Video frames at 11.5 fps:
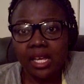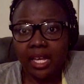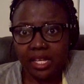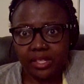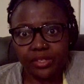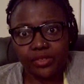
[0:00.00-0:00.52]

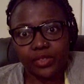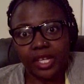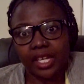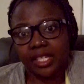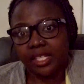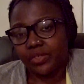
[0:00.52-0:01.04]
it's usually
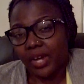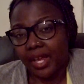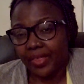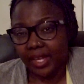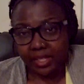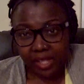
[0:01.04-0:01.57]
good to try
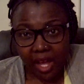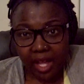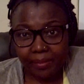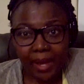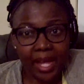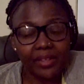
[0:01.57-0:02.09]
things
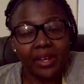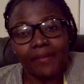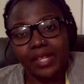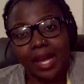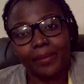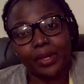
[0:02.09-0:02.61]
on, but I don't
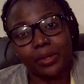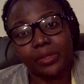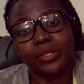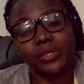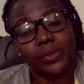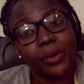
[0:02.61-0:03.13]
have time to go to the
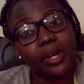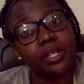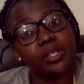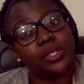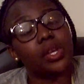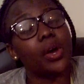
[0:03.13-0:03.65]
store,
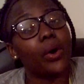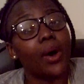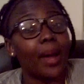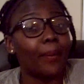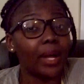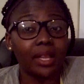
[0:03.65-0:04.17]
so
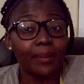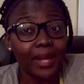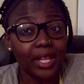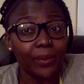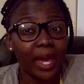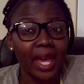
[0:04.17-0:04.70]
I bought them
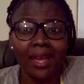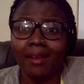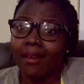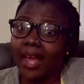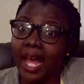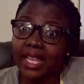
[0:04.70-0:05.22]
anyway,
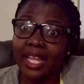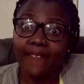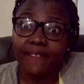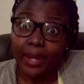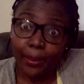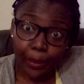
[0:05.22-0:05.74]
and they
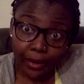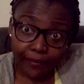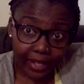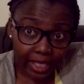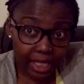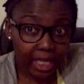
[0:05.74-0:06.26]
fit
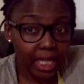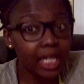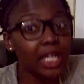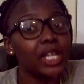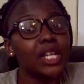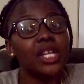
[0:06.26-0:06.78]
perfectly.
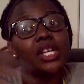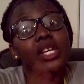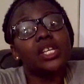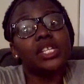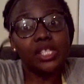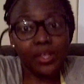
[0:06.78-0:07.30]

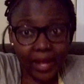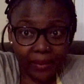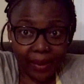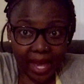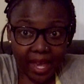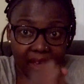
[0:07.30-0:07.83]
So
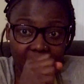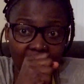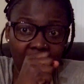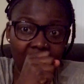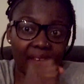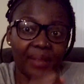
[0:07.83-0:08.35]
anyway,
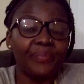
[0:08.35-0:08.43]
a